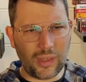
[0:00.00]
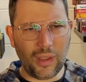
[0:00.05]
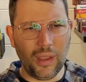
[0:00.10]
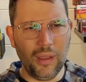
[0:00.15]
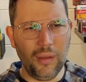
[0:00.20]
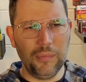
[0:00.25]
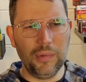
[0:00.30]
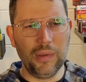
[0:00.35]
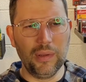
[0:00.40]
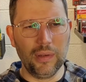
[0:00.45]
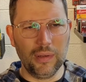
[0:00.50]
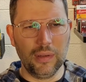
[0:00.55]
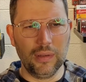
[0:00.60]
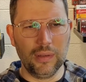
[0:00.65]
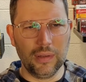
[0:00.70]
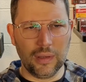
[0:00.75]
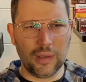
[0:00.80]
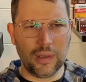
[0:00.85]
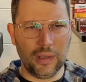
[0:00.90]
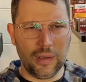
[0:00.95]
I mean,
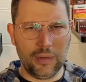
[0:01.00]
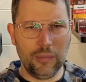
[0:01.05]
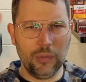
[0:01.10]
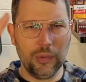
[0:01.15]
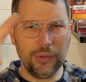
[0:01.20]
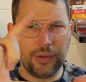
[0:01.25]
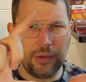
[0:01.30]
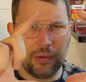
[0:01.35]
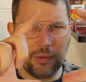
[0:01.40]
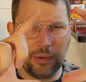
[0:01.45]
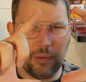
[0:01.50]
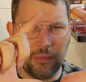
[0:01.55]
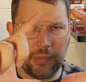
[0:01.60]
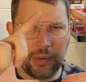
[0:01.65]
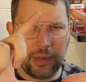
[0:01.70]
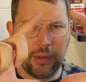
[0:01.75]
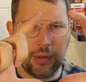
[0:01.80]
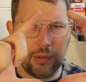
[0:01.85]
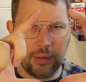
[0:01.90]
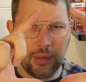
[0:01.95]
again, we're talking
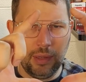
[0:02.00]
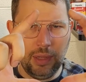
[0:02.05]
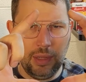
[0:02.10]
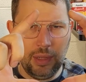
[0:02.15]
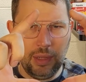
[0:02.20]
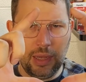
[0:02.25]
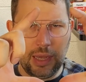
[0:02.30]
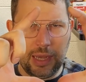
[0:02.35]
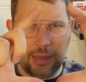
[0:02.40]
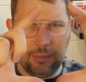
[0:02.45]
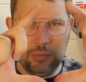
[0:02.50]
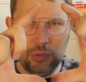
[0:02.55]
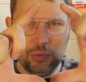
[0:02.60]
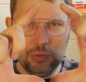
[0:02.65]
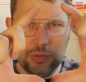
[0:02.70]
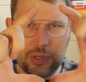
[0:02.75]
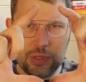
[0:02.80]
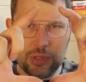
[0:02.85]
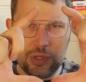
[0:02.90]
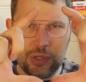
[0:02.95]
about, I'm
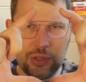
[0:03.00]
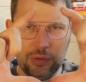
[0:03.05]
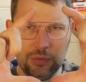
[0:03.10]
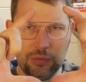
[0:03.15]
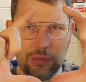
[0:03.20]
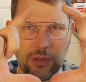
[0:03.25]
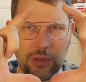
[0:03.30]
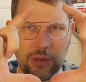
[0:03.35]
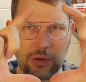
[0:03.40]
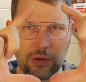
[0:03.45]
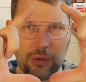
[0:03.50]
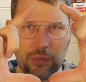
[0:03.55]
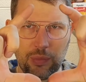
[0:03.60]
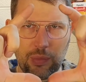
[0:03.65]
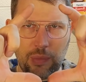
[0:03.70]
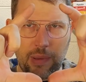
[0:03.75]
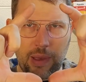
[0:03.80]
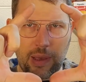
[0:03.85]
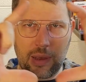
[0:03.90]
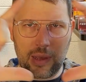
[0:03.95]
used to shooting in a group
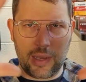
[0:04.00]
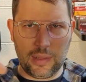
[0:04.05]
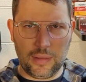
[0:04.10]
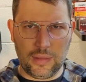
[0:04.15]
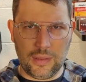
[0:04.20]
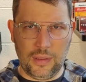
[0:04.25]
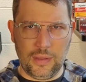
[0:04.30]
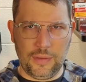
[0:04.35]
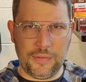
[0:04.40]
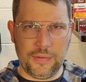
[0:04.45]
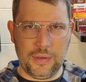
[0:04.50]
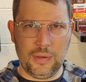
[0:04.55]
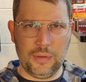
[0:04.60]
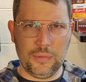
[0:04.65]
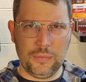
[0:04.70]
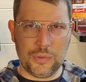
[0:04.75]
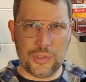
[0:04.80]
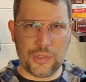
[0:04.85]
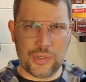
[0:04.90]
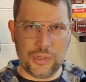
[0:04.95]
about like this, and
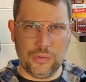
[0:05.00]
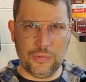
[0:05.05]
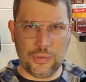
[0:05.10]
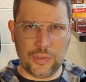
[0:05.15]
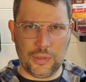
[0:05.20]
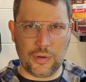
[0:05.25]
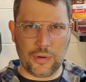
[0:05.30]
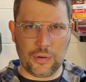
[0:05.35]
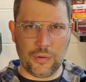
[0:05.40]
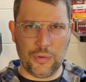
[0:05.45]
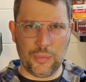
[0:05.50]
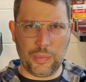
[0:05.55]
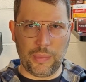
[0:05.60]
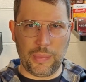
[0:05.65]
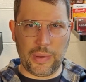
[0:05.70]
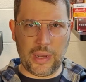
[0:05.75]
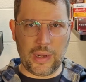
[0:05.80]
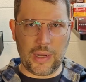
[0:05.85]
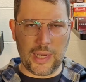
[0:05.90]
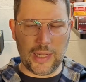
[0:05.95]
it was shooting in a group
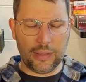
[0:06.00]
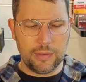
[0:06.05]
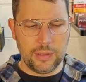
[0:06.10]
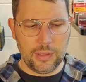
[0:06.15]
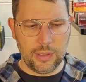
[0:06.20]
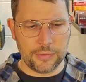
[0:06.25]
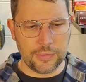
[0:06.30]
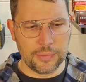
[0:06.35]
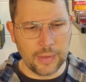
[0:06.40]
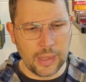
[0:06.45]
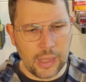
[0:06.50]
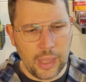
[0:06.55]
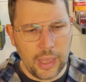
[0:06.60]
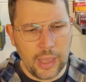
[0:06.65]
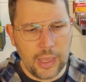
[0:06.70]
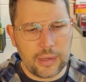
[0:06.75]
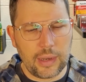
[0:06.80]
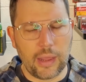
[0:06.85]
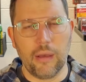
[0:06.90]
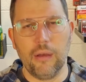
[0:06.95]
about like this.
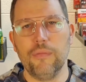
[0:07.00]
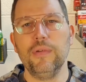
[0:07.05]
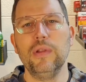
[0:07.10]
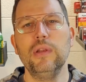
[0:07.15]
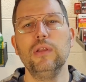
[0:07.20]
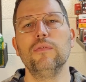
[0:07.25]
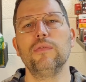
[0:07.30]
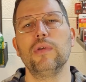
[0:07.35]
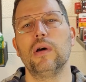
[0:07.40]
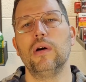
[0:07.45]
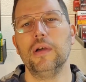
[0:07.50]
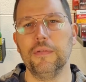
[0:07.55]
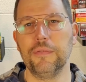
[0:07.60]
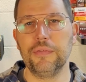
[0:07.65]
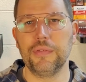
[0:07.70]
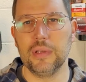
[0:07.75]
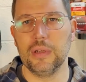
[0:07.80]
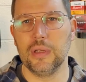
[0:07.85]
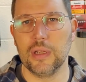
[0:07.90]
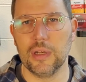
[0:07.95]
Now, if any of y'all have
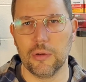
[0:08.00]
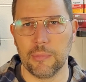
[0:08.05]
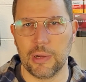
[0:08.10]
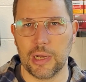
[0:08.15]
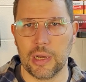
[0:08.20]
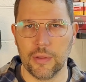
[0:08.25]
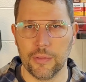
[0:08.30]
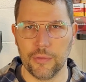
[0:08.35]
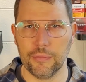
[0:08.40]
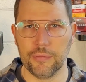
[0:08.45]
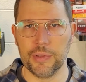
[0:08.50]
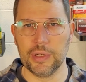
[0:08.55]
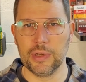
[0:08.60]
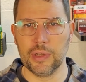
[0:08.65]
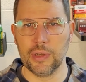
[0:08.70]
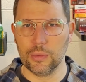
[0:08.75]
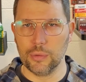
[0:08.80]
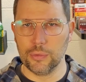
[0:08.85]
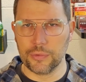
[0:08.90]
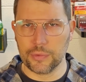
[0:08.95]
seen any of my other
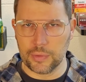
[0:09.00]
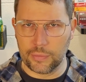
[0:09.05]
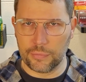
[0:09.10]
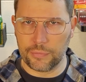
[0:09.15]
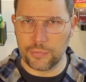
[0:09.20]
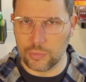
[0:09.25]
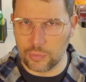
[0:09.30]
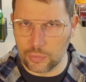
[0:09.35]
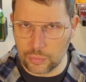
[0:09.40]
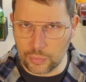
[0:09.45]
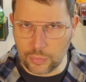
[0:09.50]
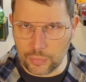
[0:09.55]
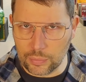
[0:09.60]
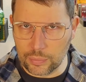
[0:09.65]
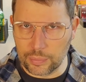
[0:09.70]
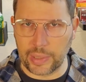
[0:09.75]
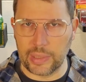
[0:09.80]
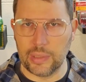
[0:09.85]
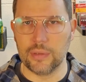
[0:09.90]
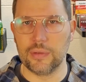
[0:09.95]
videos, and if you
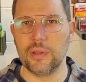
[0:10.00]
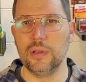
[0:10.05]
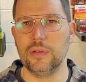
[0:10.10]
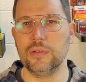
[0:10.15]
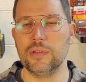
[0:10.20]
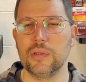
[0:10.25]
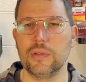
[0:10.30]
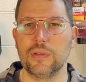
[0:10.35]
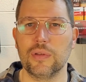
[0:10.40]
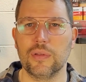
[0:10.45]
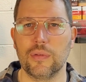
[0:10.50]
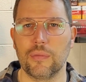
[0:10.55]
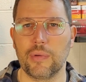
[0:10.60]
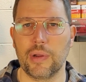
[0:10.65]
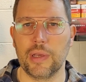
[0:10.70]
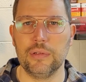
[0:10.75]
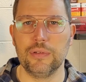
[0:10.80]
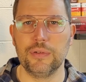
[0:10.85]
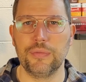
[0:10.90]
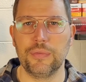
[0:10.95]
paid attention to the
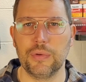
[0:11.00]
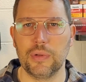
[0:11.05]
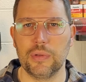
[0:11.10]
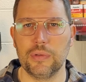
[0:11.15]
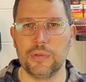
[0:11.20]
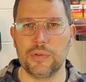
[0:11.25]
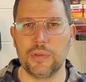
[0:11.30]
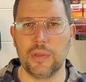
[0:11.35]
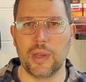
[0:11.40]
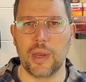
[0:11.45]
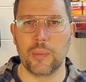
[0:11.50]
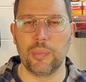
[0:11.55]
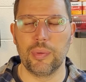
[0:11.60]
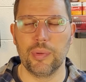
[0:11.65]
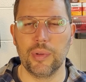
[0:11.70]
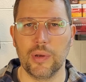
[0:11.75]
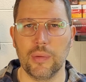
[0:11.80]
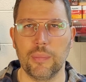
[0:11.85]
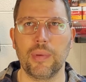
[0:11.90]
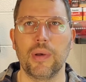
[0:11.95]
range footage that I
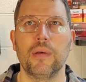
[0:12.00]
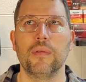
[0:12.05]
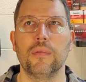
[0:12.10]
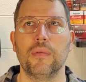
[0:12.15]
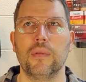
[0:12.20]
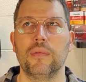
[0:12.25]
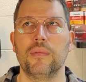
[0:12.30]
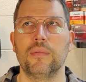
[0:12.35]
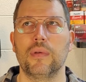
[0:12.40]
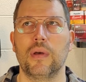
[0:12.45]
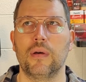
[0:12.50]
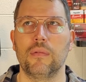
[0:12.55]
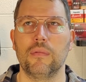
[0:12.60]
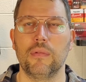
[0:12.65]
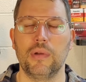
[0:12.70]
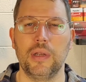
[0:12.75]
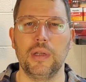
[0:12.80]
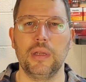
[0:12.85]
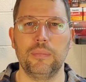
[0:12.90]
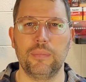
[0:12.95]
put up
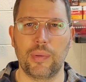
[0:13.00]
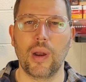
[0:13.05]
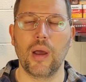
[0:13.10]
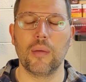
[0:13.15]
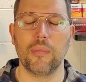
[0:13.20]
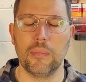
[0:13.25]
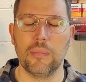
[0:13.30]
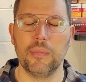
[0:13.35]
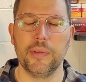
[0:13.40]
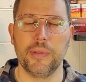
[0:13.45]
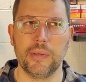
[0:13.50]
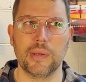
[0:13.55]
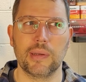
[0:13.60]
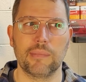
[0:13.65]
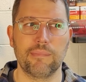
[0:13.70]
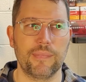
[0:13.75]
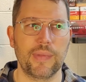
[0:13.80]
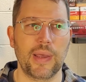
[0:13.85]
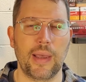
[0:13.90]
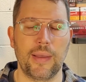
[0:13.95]
already, probably,
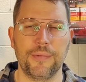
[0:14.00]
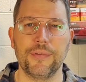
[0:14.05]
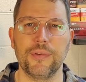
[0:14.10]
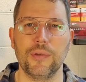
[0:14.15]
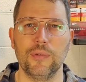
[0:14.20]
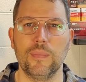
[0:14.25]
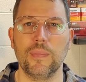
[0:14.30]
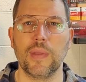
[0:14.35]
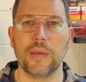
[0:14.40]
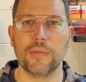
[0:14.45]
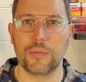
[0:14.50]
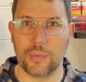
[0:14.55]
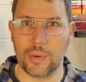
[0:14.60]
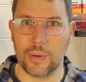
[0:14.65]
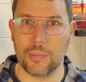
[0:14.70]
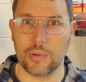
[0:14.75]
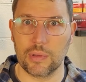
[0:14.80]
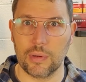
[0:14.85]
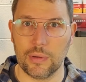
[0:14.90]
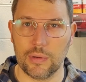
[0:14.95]
I assume that's what
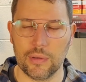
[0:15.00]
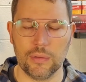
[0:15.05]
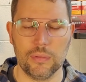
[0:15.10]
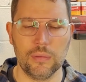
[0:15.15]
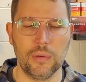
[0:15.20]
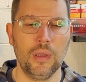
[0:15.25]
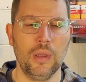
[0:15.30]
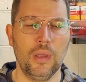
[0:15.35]
I'm going to do. I'm